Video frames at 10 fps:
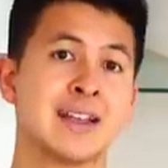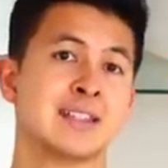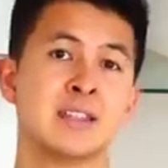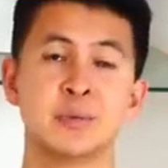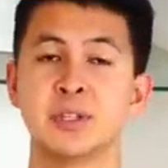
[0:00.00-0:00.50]

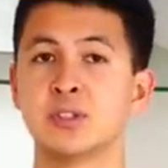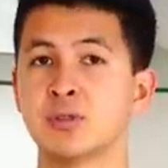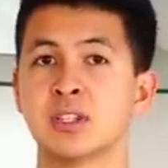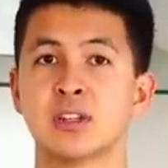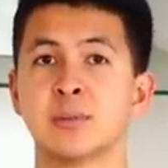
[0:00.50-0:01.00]
simply
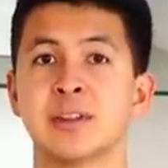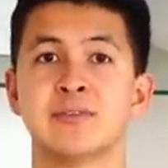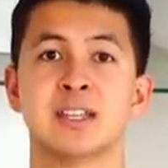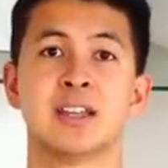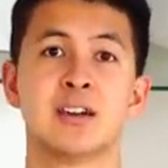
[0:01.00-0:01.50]
do a little bit
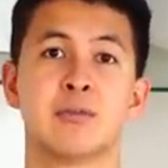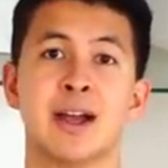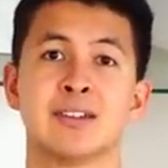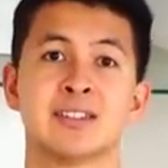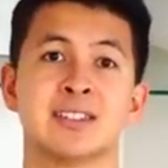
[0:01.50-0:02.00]
of digging around to